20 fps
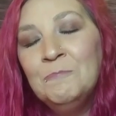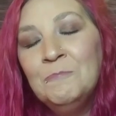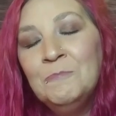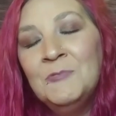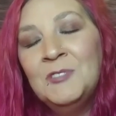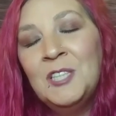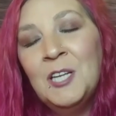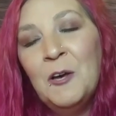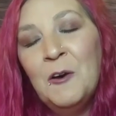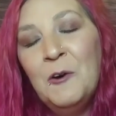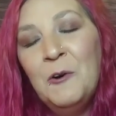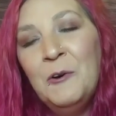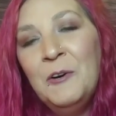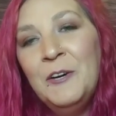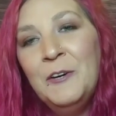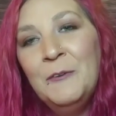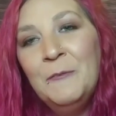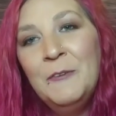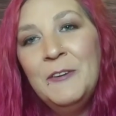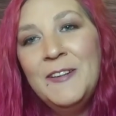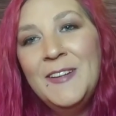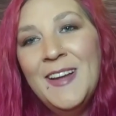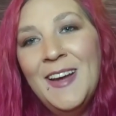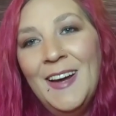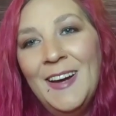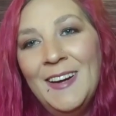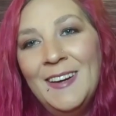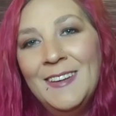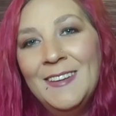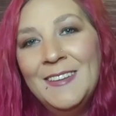So
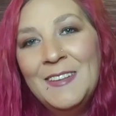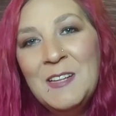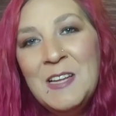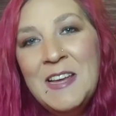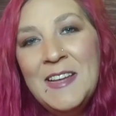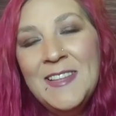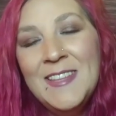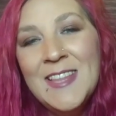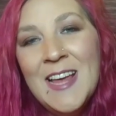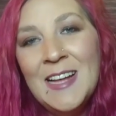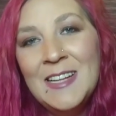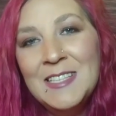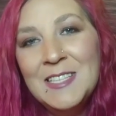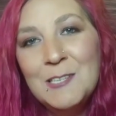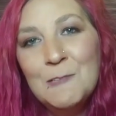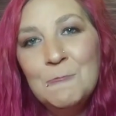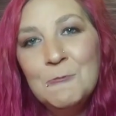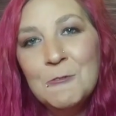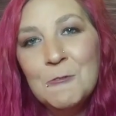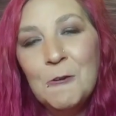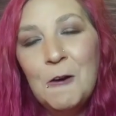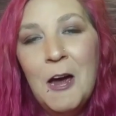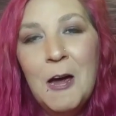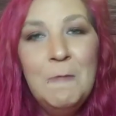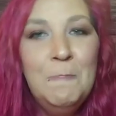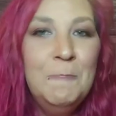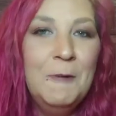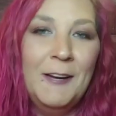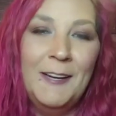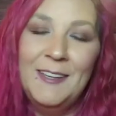yeah, hit that
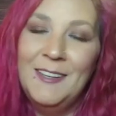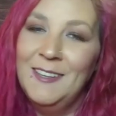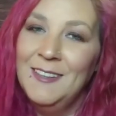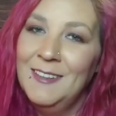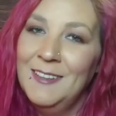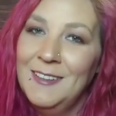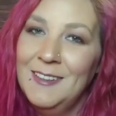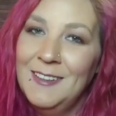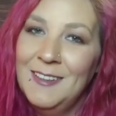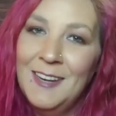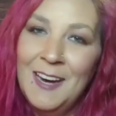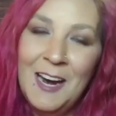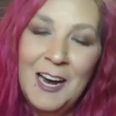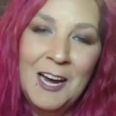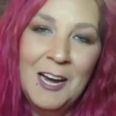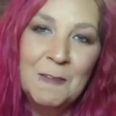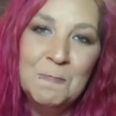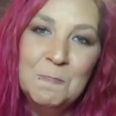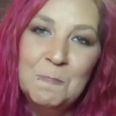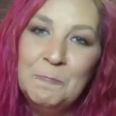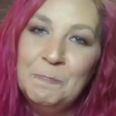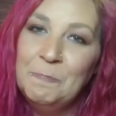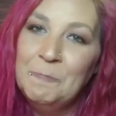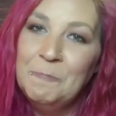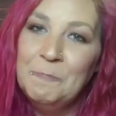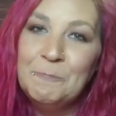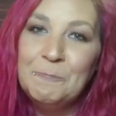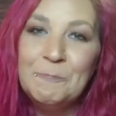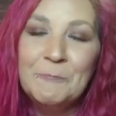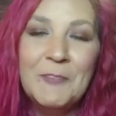subscribe button
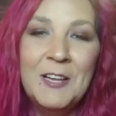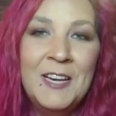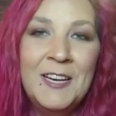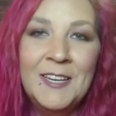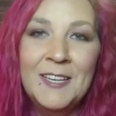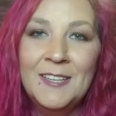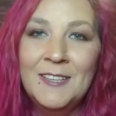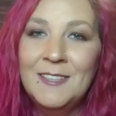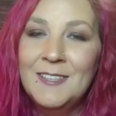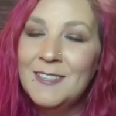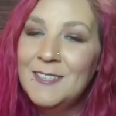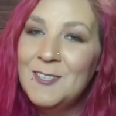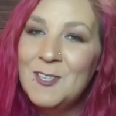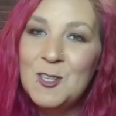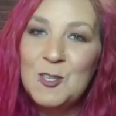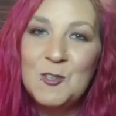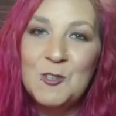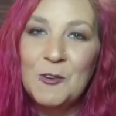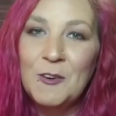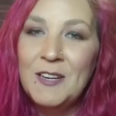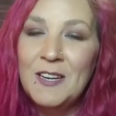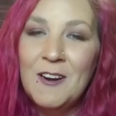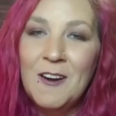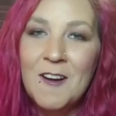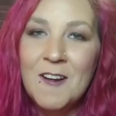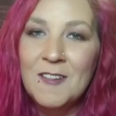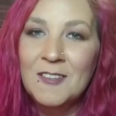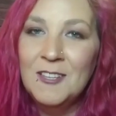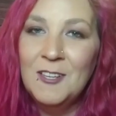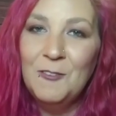and join
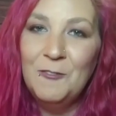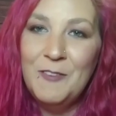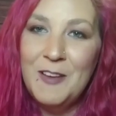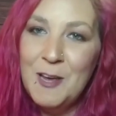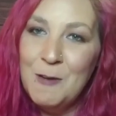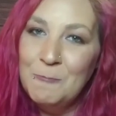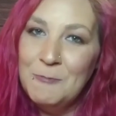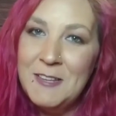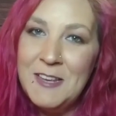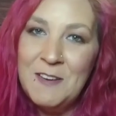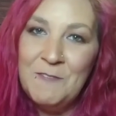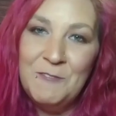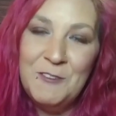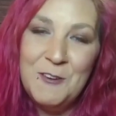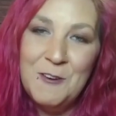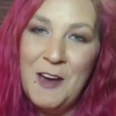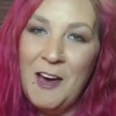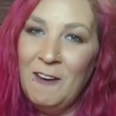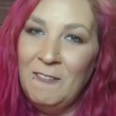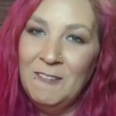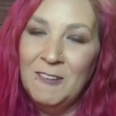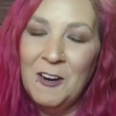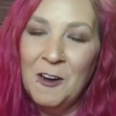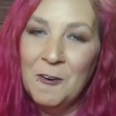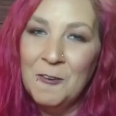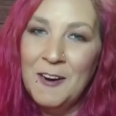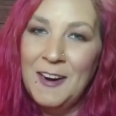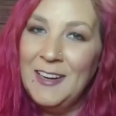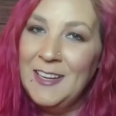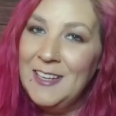our little family if you haven't
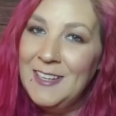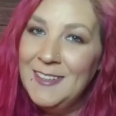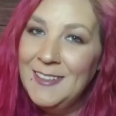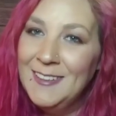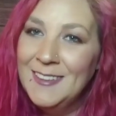already.